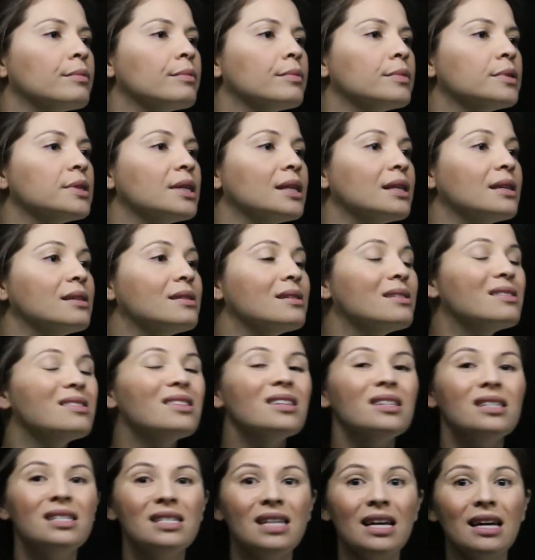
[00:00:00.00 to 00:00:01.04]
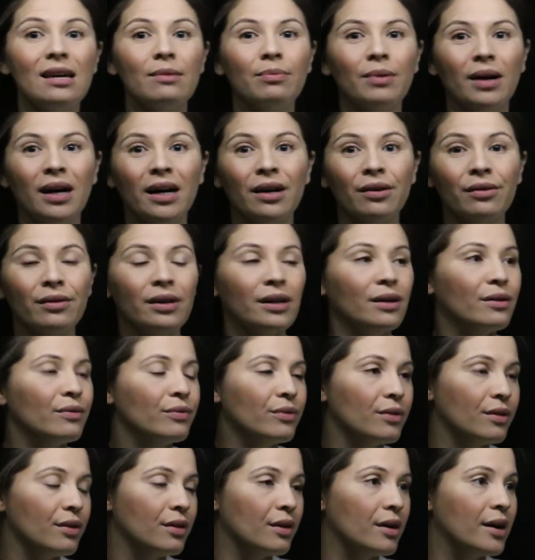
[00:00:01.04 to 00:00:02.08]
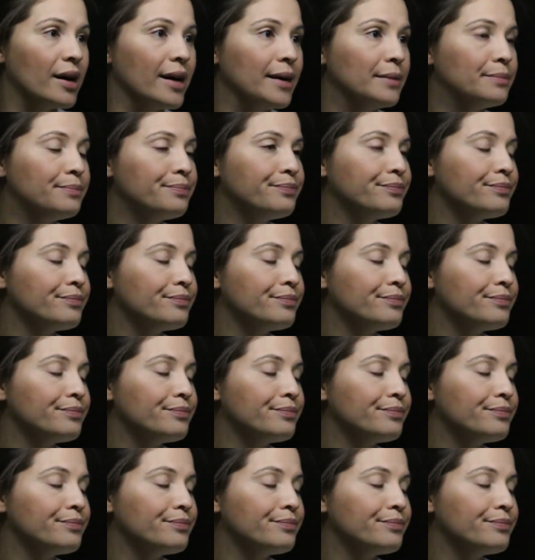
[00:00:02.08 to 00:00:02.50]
So this is the deep artery of the thigh.